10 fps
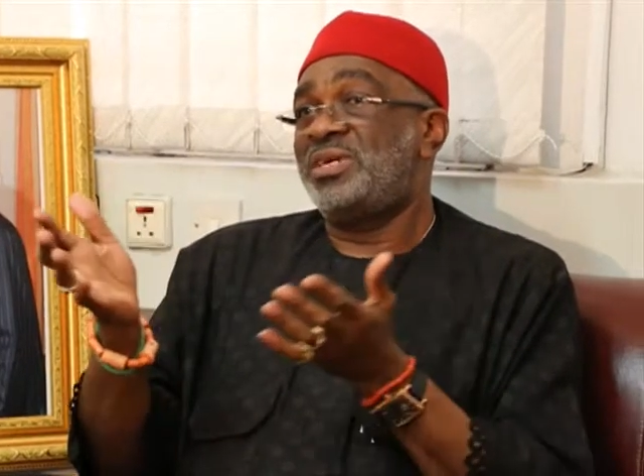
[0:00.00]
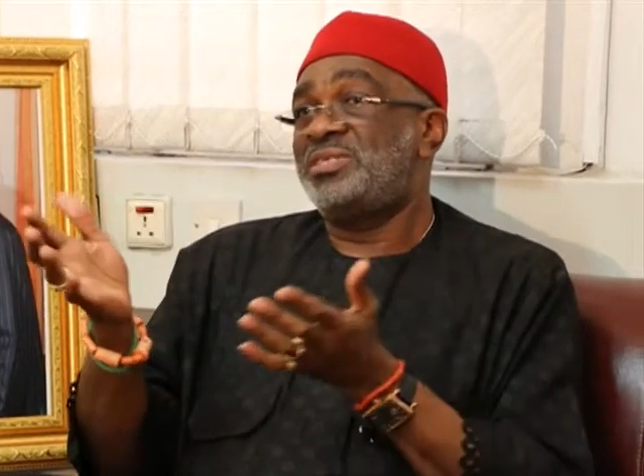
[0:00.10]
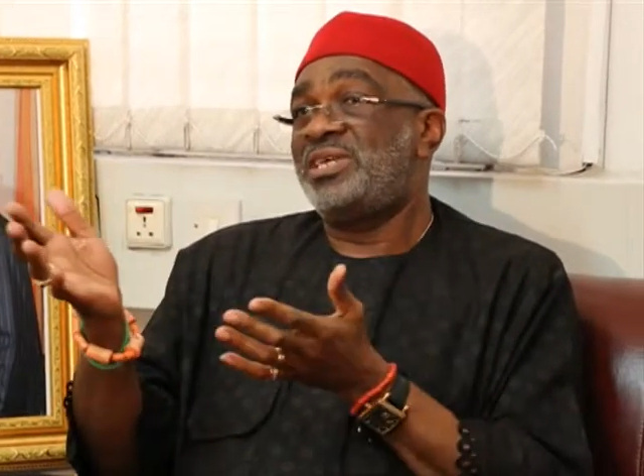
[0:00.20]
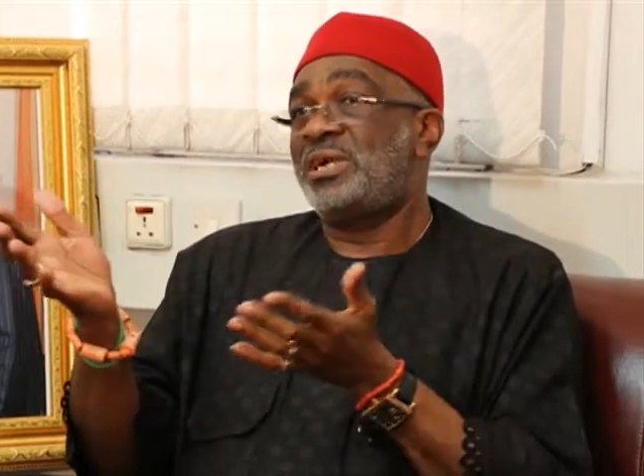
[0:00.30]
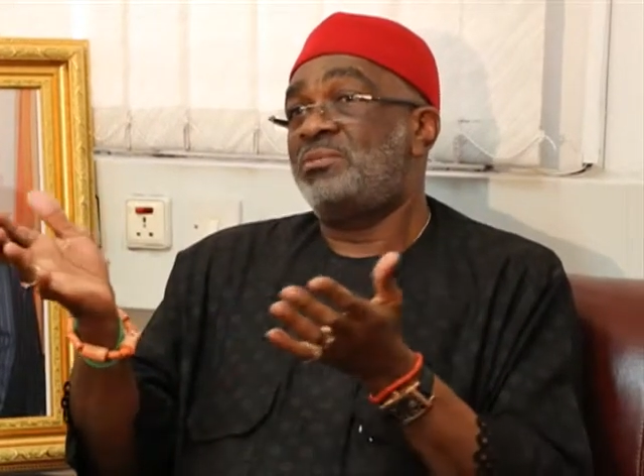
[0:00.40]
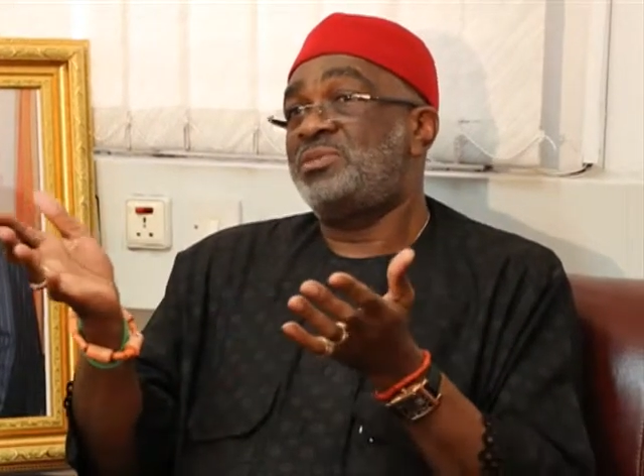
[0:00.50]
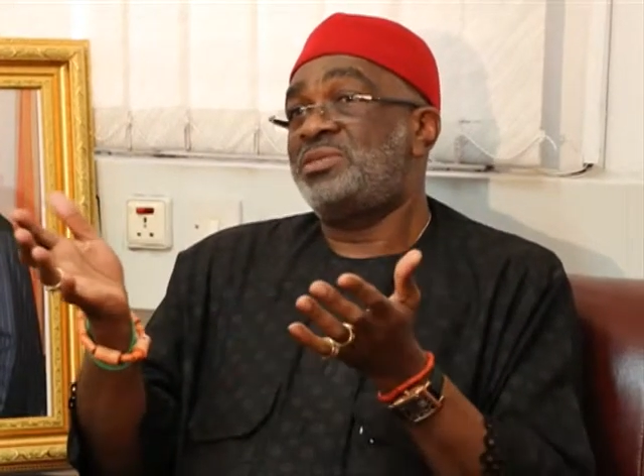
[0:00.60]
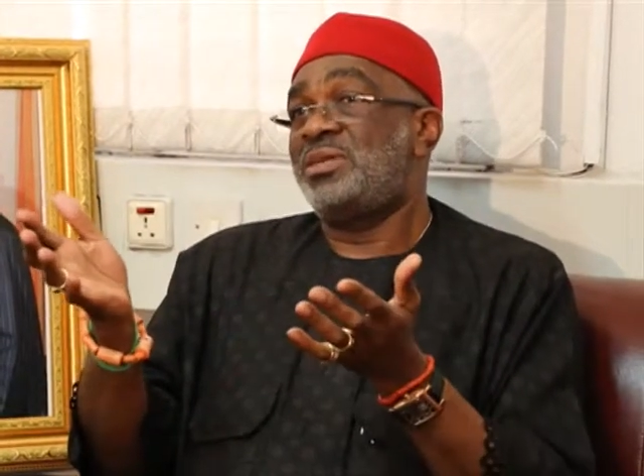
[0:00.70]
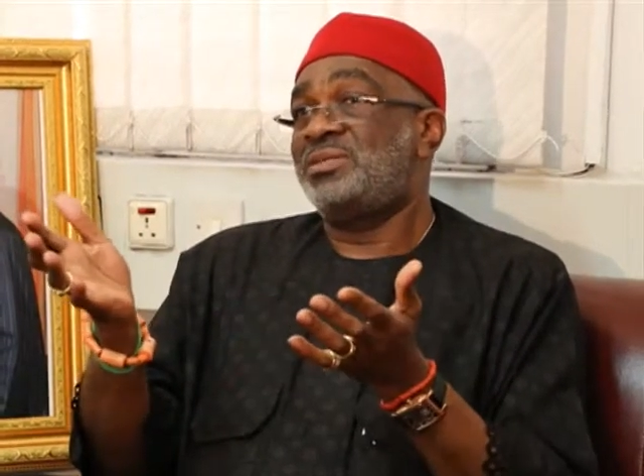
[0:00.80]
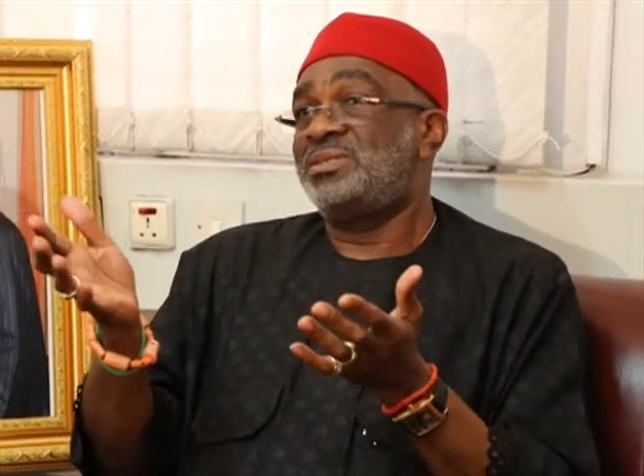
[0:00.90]
and
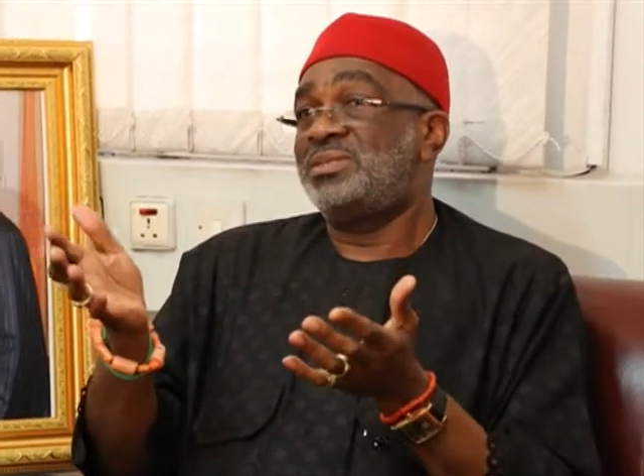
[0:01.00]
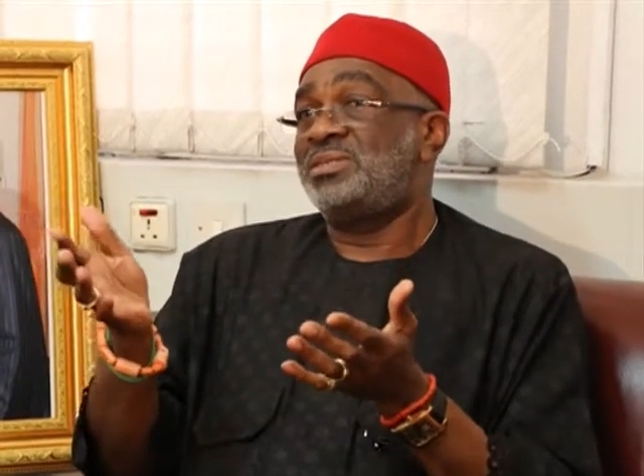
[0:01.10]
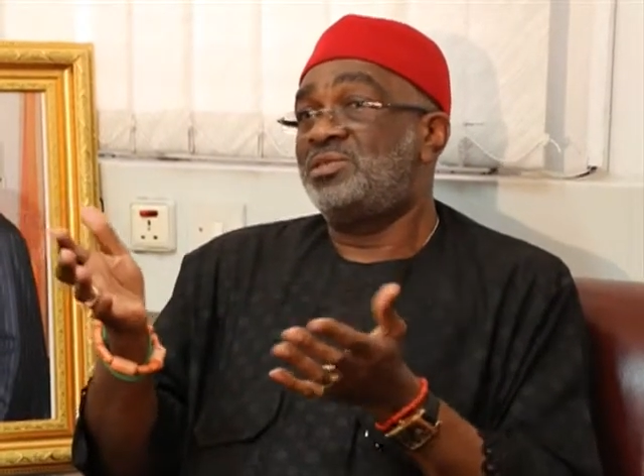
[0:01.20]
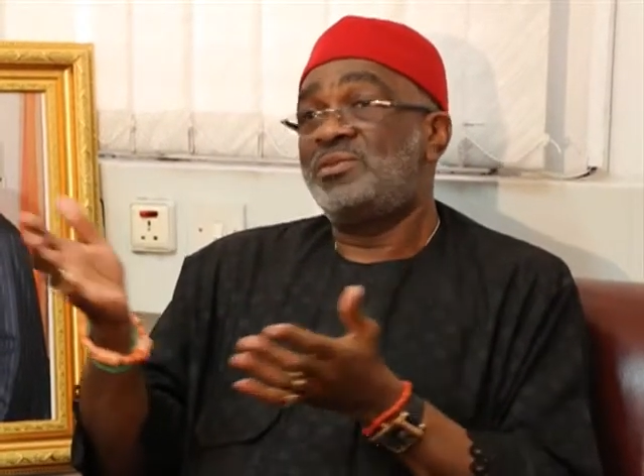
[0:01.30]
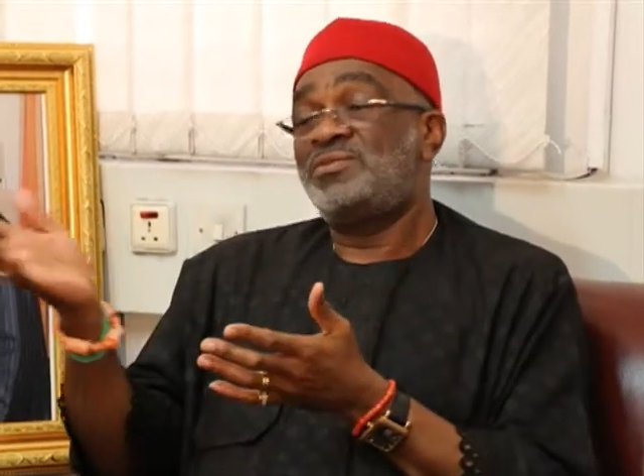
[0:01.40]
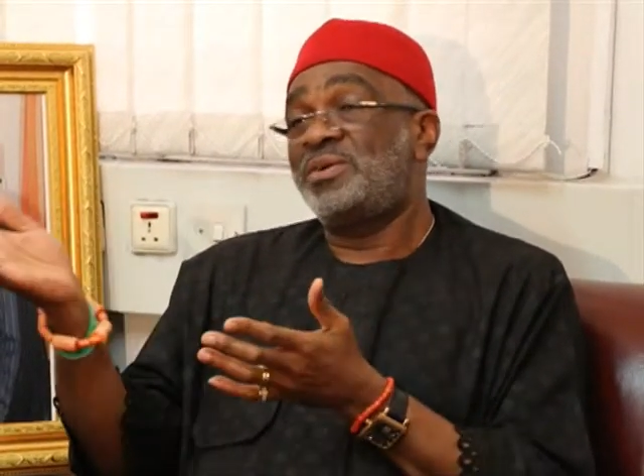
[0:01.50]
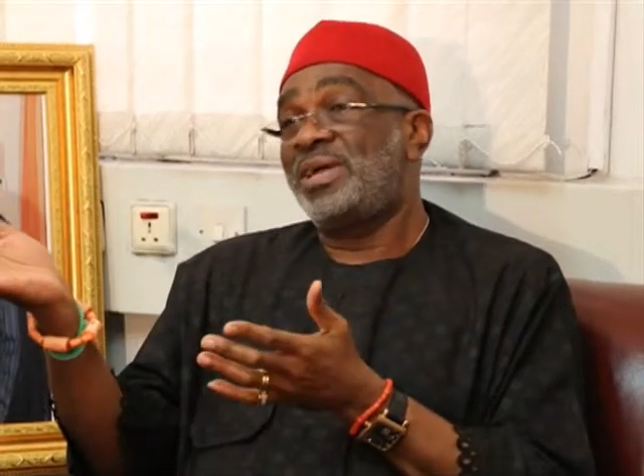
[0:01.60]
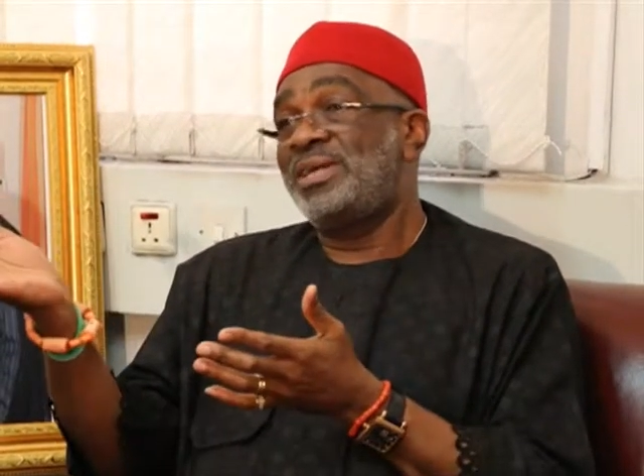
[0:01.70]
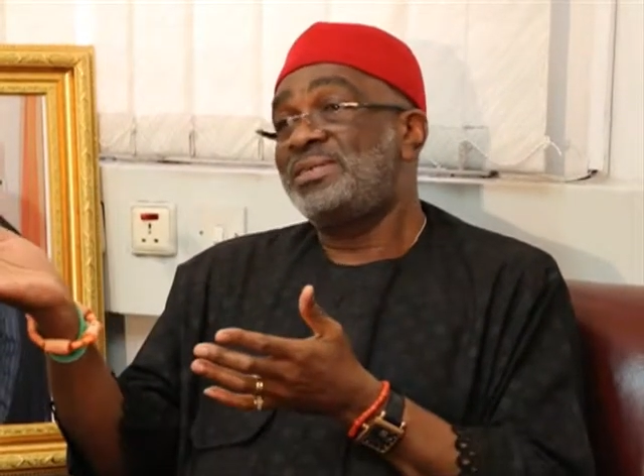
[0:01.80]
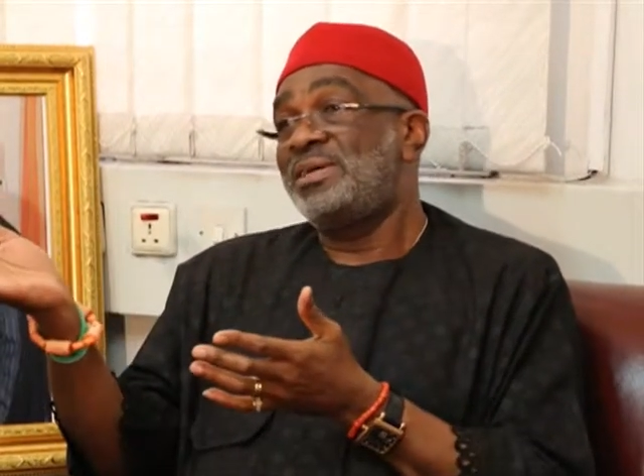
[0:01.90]
circumstances, don't
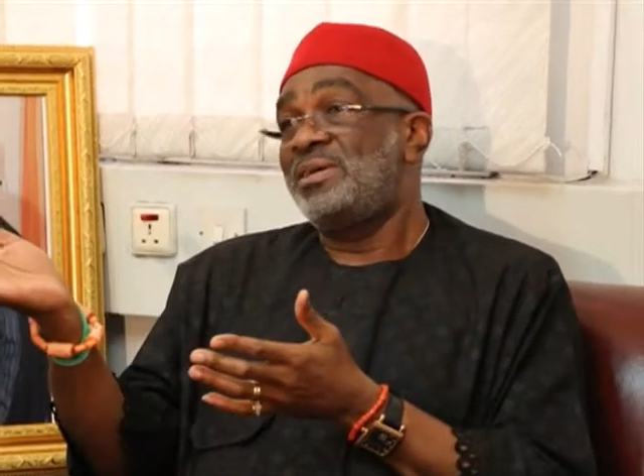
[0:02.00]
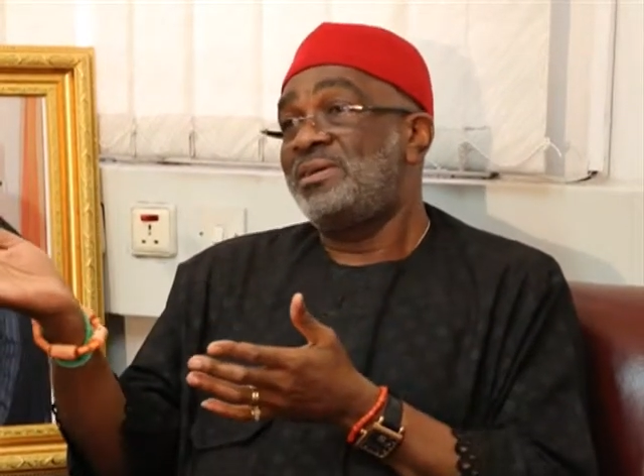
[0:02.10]
forget,